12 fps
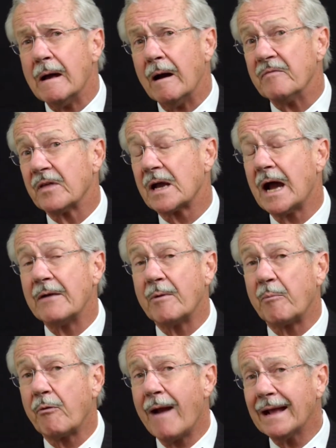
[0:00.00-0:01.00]
of the
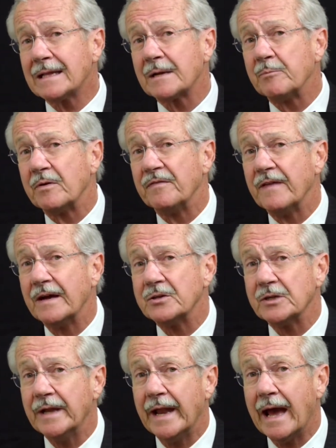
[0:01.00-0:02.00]
chiropractic
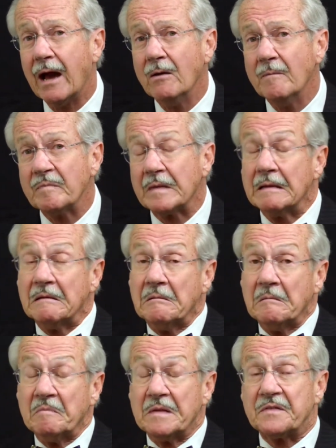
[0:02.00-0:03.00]
profession now
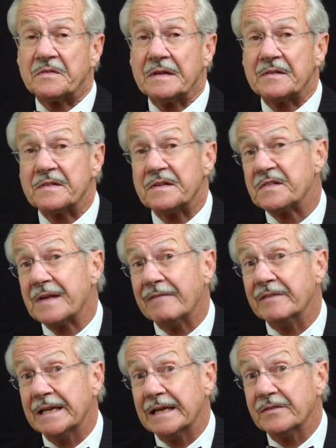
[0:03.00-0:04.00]
since the
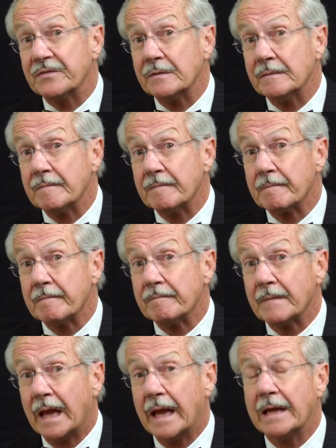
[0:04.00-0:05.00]
70s.
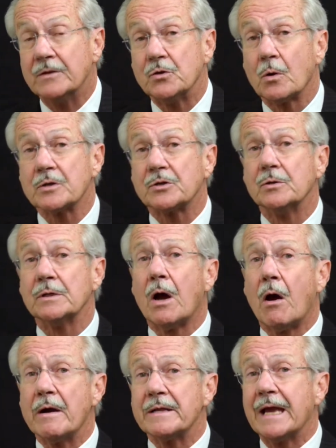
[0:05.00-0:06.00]
And George
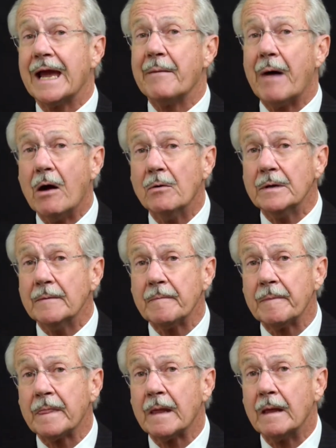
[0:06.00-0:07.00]
Goodhart came out
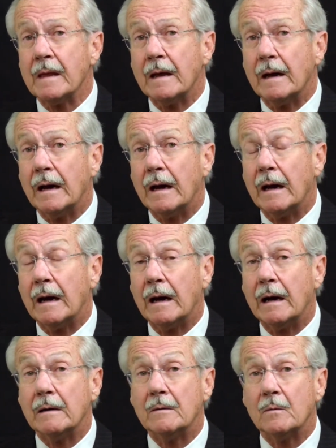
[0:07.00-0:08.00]

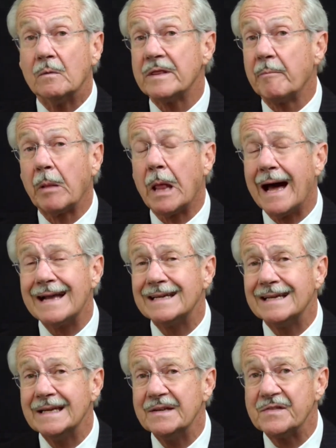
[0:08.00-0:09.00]
with applied
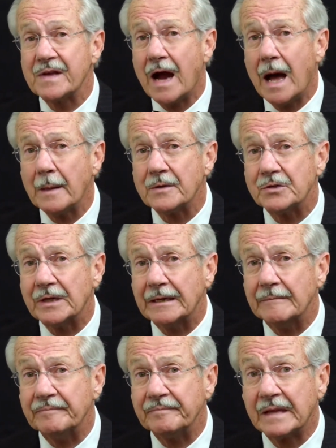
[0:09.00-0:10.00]
kinesiology.
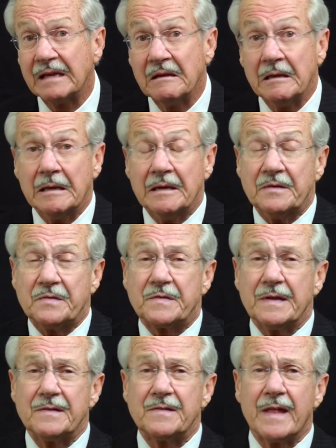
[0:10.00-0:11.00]

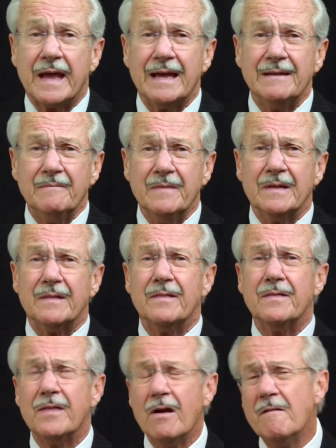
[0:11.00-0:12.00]
Since then,
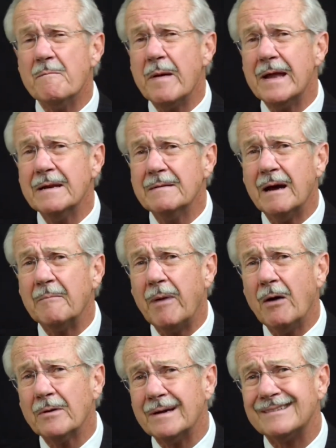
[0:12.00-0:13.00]
there have been
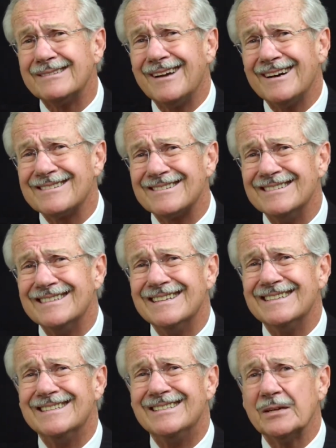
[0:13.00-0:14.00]
about a
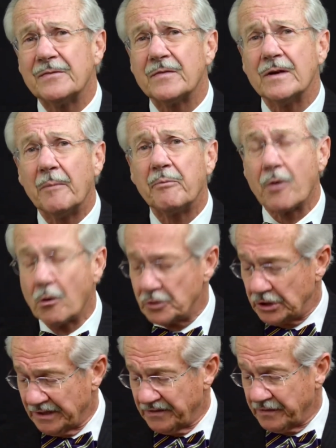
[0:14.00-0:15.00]
dozen different
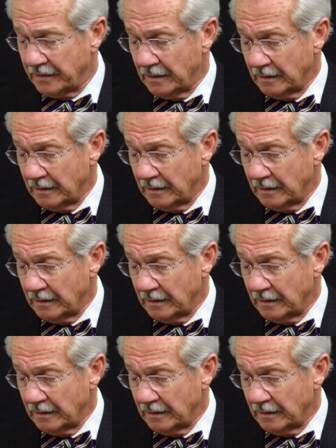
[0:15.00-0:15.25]
approaches.